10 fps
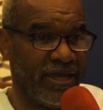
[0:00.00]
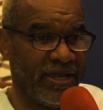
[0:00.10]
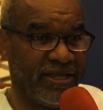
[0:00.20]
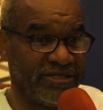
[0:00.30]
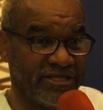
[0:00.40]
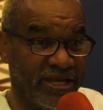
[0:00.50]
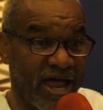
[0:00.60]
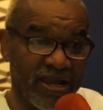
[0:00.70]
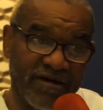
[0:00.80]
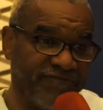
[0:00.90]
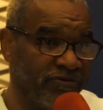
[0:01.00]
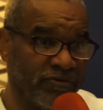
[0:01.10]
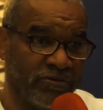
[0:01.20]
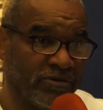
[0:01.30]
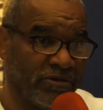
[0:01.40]
And he said, I love
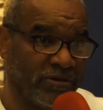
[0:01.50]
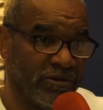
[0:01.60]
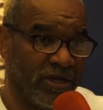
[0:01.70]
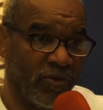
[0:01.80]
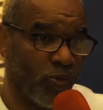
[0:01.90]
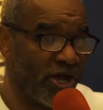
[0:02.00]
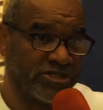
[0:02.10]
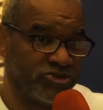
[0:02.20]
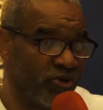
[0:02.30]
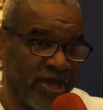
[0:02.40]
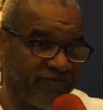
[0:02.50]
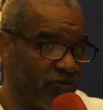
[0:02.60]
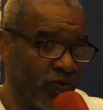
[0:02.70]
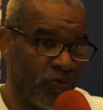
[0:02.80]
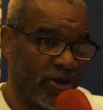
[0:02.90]
you in ways you have
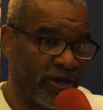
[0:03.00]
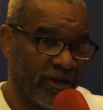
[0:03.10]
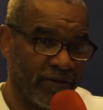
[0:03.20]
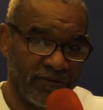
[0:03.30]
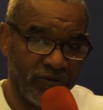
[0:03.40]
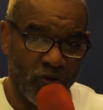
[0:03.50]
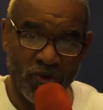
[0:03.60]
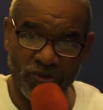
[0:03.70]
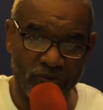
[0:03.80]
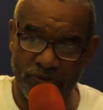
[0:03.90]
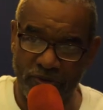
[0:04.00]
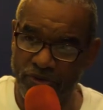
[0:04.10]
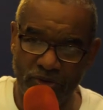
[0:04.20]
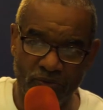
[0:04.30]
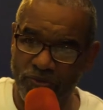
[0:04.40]
no way. No, no
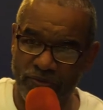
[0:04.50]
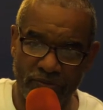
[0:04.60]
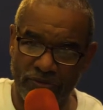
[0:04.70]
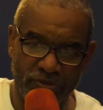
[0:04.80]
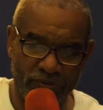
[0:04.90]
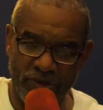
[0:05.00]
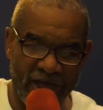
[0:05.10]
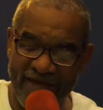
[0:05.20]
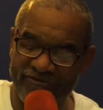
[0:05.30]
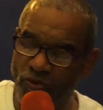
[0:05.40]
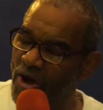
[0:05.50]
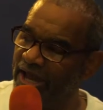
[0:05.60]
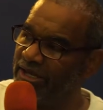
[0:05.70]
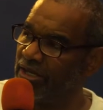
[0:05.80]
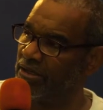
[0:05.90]
you don't, you have no
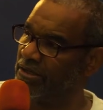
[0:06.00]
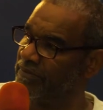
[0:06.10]
idea.